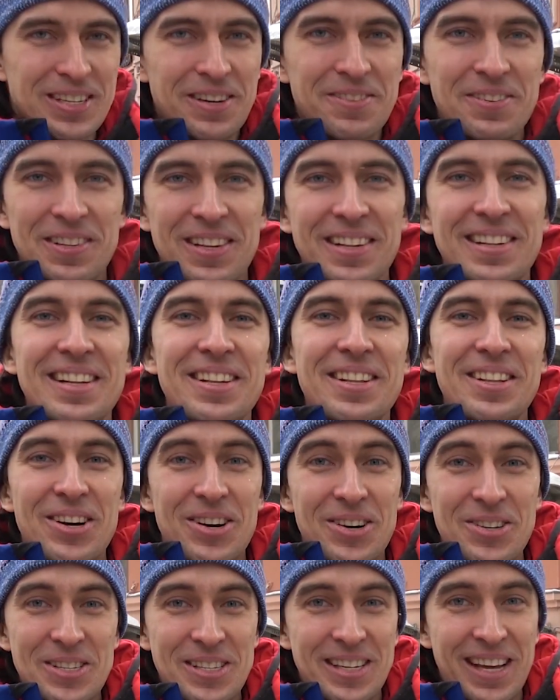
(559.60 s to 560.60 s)
definitely
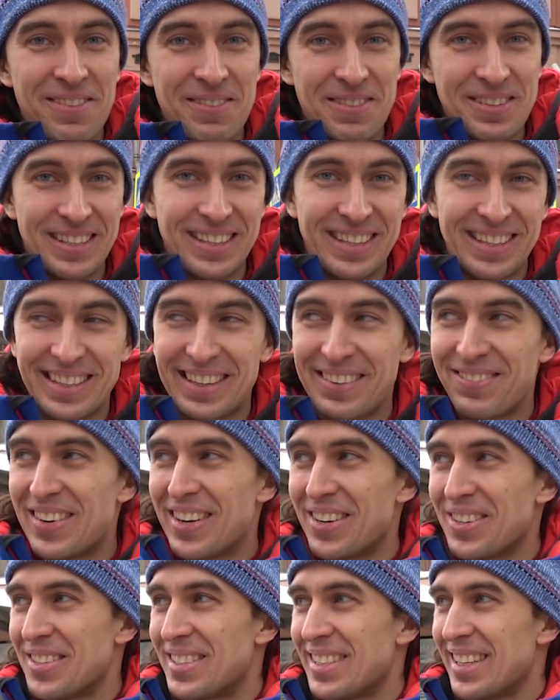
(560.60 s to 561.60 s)
know something
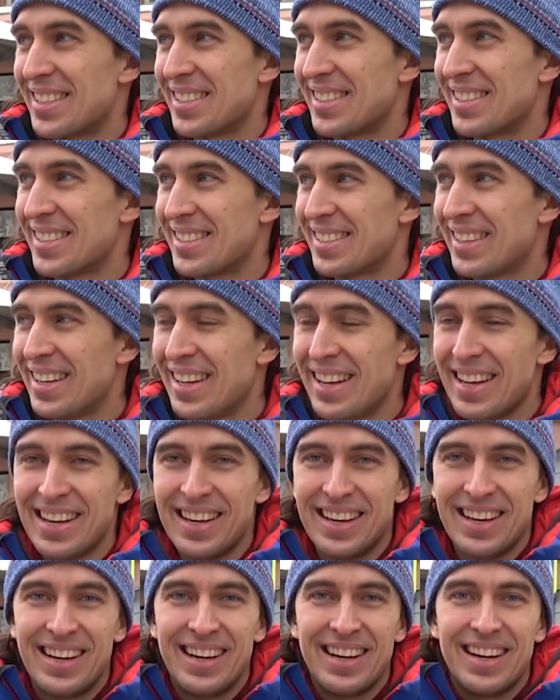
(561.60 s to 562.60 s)
about Teslas.
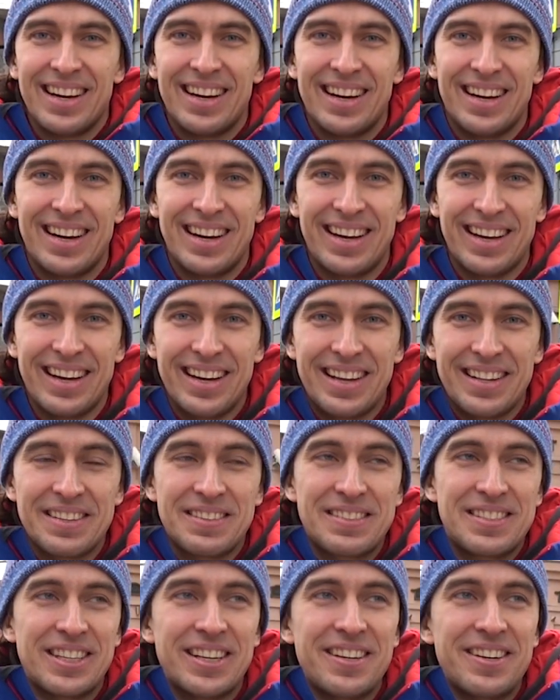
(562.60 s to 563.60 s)

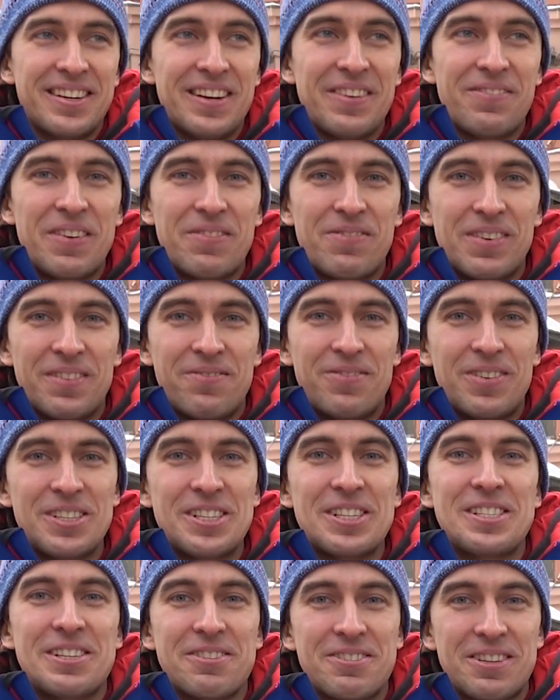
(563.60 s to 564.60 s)
And generally people
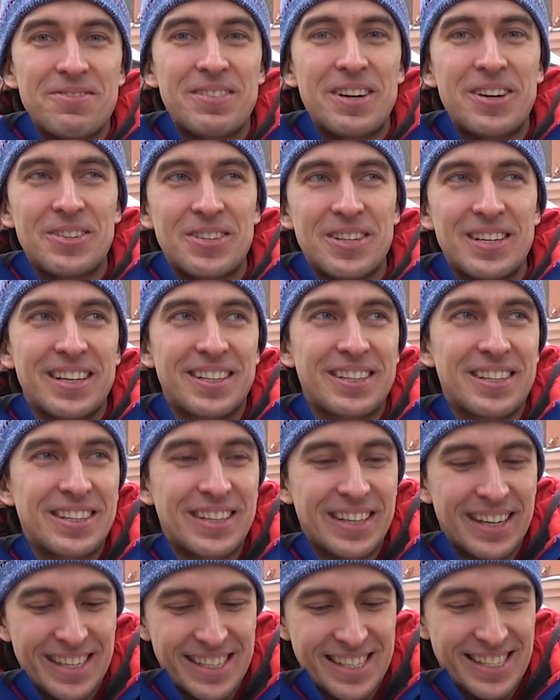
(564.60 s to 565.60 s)
positive about electric
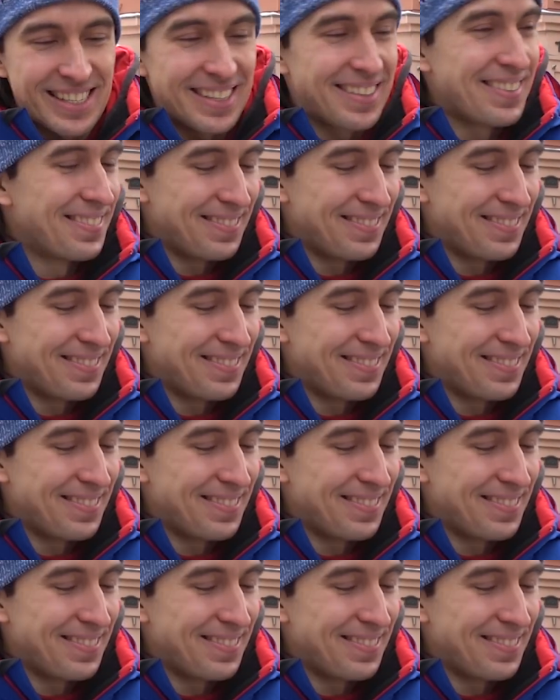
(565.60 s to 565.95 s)
cars.